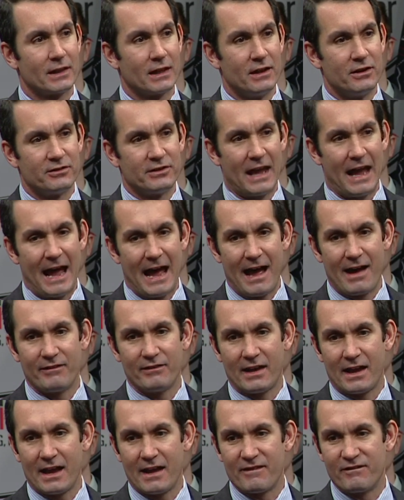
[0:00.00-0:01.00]
is to
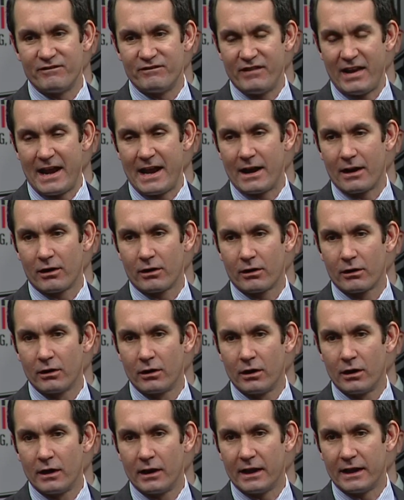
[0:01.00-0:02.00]
have a fair,
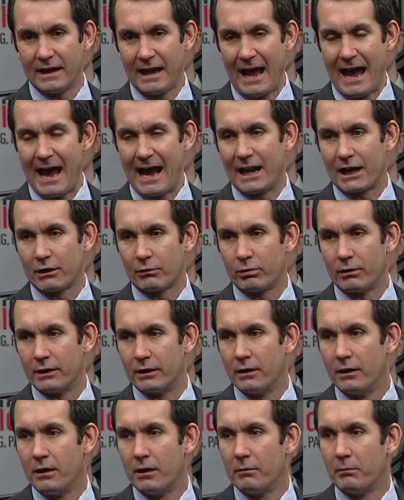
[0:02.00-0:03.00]
an
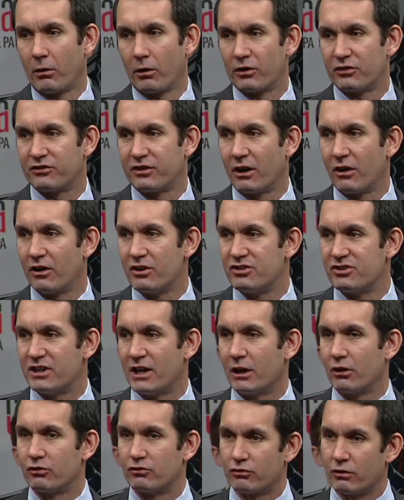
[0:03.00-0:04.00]
adequate Marcellus
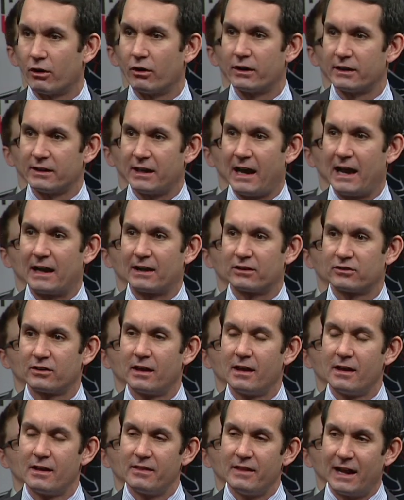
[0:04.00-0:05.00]
Shale drilling tax.
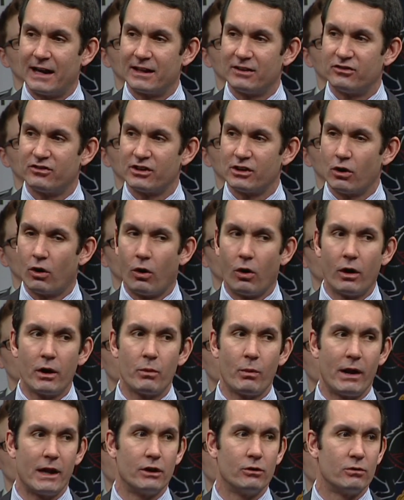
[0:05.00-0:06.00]
That is the only
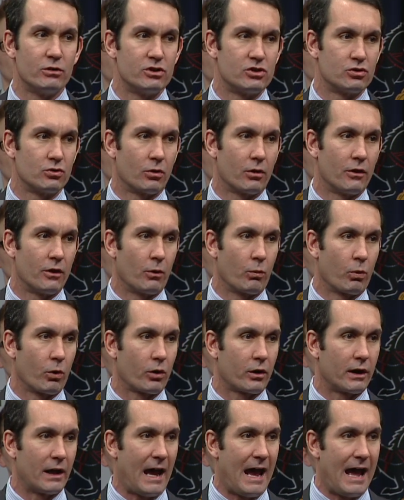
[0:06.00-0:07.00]
way to ensure that we're
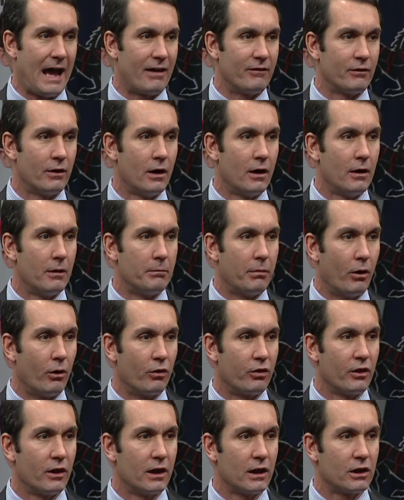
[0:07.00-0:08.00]
going to have
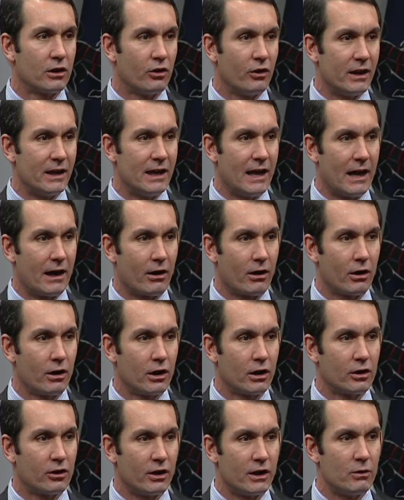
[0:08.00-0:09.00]
both clean air,
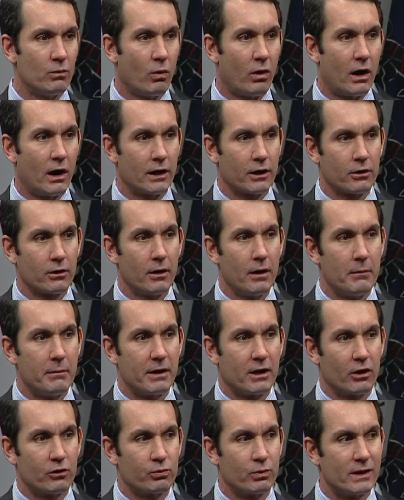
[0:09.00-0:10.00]
clean water,
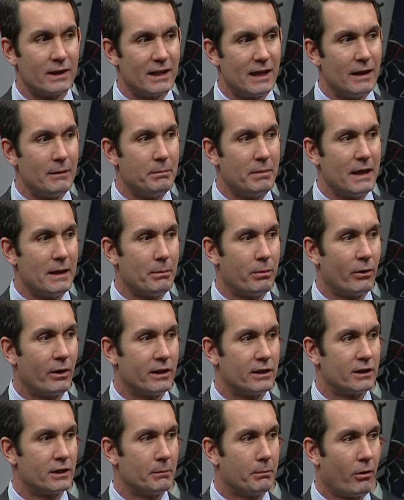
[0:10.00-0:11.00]
because we need people
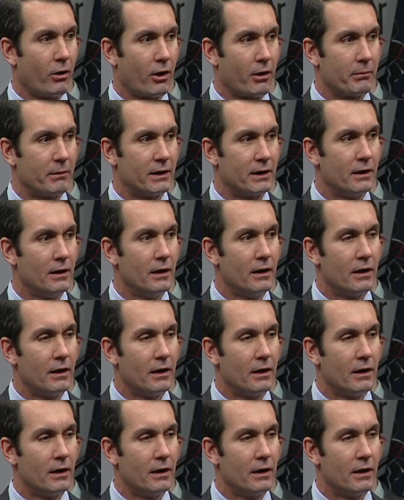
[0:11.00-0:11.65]
in the department